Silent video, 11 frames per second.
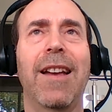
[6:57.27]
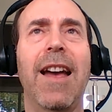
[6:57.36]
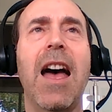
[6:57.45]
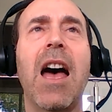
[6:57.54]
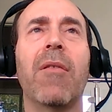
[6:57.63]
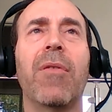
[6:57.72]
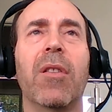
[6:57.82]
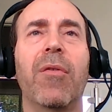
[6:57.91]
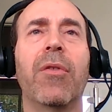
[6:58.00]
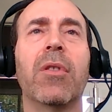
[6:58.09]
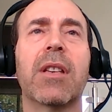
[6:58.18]
have the
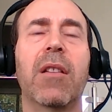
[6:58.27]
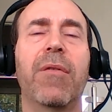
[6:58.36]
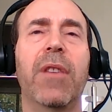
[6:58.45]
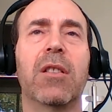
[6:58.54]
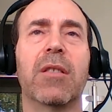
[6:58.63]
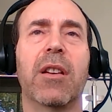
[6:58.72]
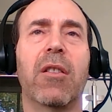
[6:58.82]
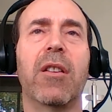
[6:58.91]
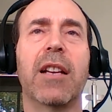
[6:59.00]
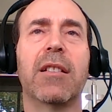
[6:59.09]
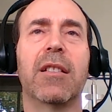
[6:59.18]
full set of features that
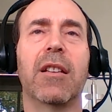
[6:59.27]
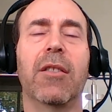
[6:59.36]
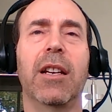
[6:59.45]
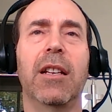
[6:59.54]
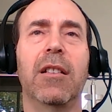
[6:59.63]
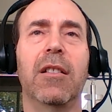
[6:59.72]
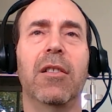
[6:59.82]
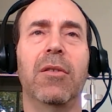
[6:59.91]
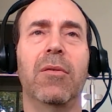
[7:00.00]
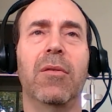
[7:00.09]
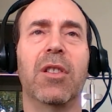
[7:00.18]
are necessary
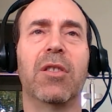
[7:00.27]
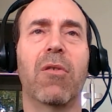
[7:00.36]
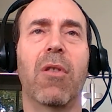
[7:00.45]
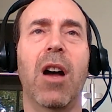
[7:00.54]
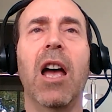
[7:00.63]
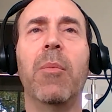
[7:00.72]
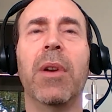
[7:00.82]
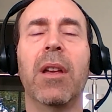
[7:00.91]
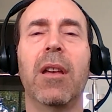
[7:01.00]
to describe